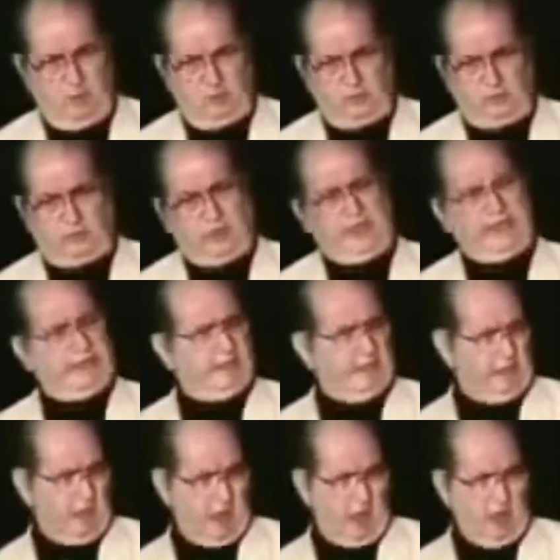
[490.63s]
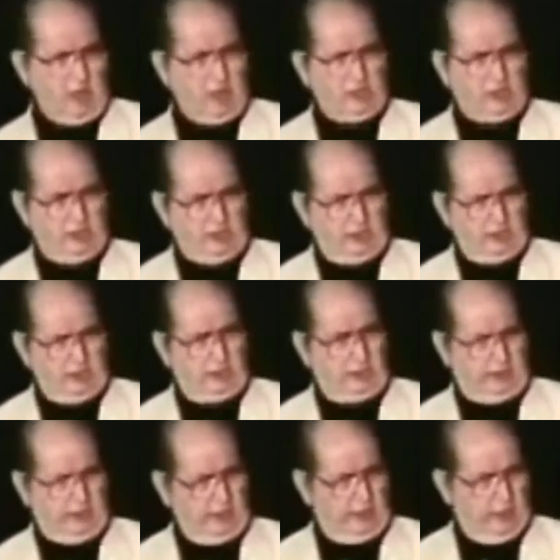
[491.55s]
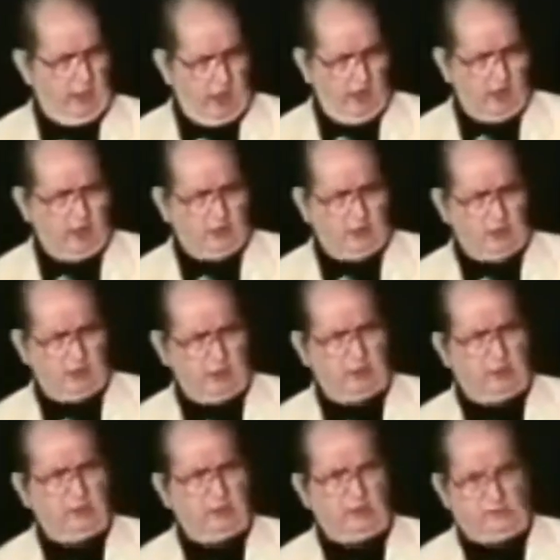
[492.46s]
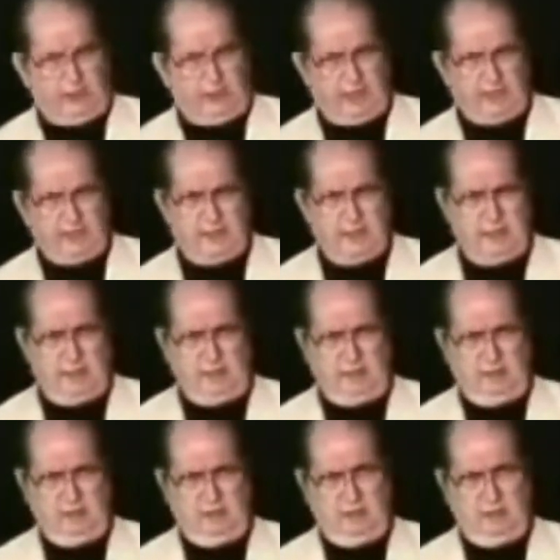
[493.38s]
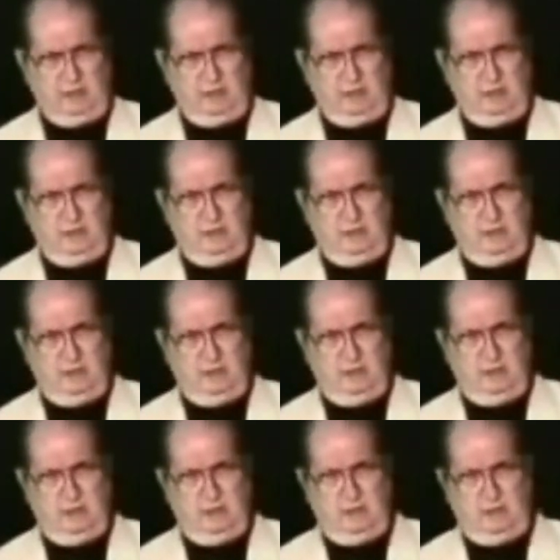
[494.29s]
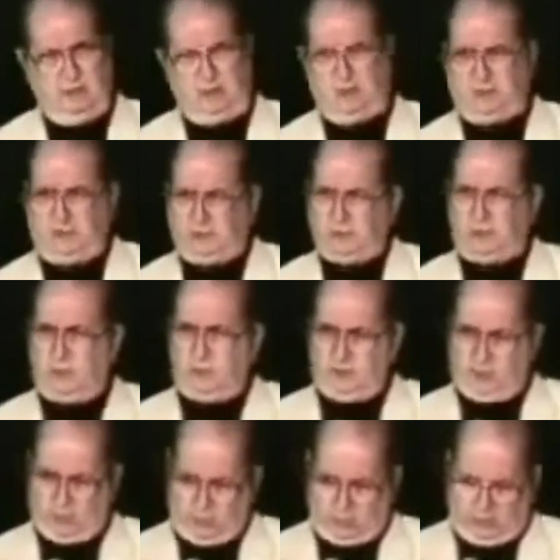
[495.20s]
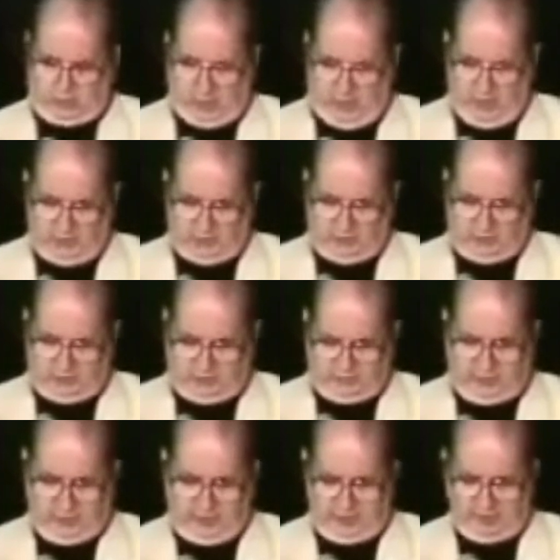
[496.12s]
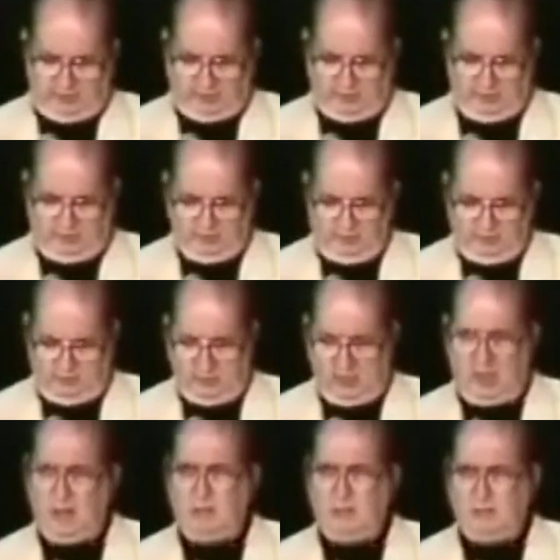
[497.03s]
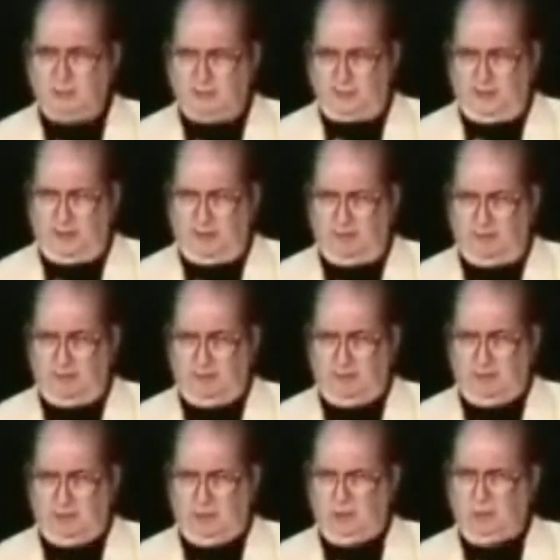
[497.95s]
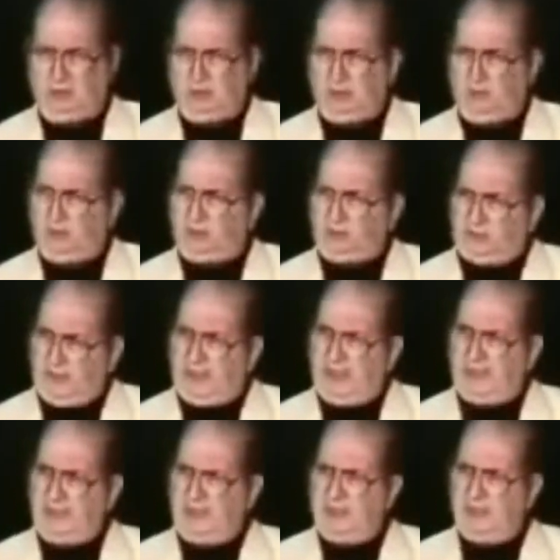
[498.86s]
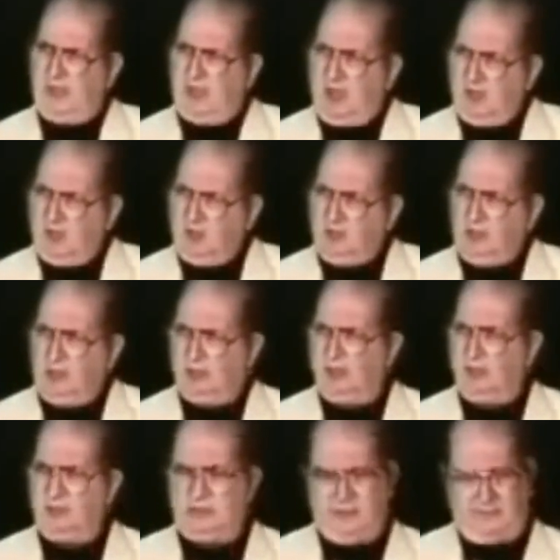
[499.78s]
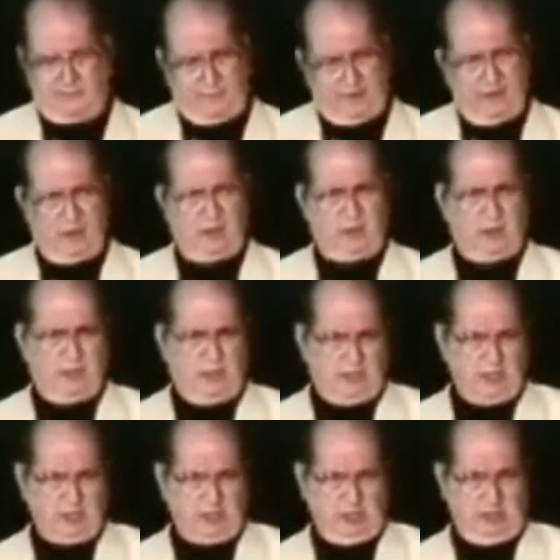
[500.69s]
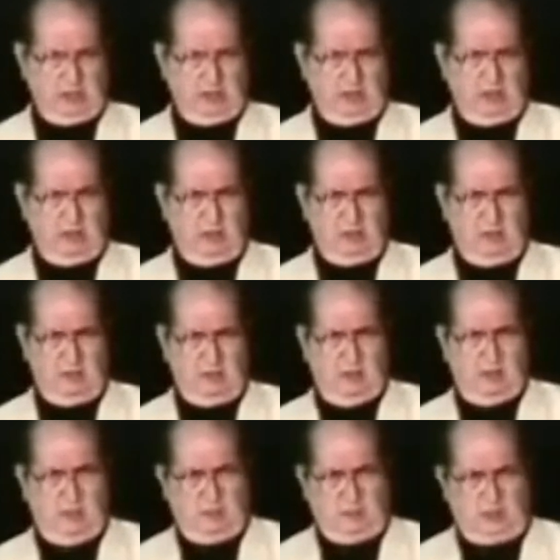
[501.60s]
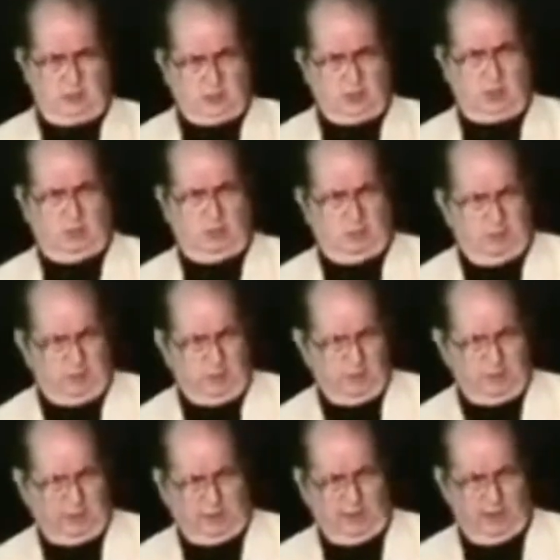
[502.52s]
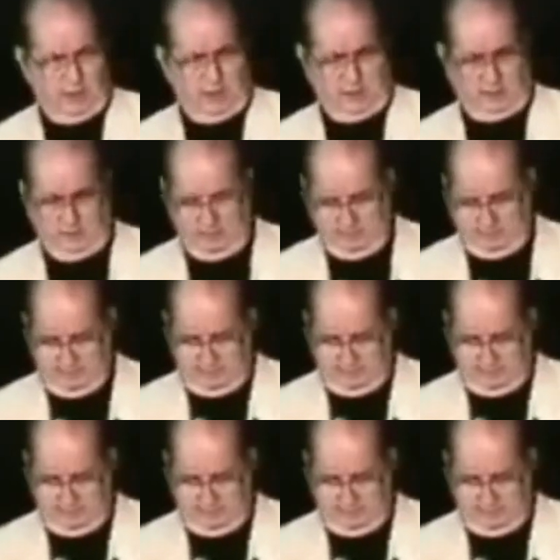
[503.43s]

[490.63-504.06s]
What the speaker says: You're standing under to get understanding. Because that's where the word understand comes from. To stand under the foundation that you're building on.